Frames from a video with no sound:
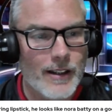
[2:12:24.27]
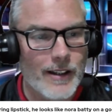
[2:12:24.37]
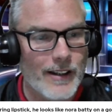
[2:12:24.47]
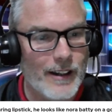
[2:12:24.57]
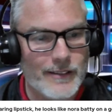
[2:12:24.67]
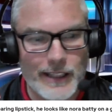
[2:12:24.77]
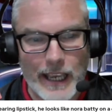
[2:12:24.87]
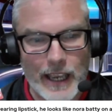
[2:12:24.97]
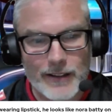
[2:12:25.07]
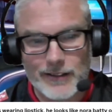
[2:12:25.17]
uh,
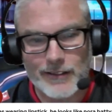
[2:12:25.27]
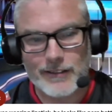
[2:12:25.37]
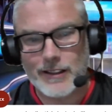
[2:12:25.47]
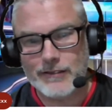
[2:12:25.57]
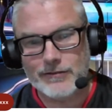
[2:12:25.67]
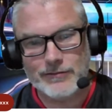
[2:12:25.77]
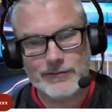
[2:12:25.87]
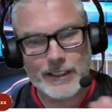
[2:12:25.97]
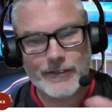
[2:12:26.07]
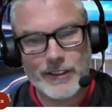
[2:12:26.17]
yeah, don't
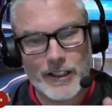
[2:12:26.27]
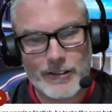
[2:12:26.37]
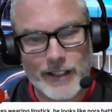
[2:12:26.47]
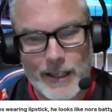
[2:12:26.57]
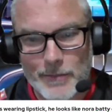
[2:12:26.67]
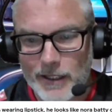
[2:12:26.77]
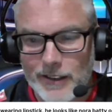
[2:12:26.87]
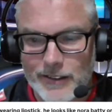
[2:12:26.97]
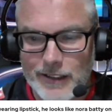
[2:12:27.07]
even go there, Pete.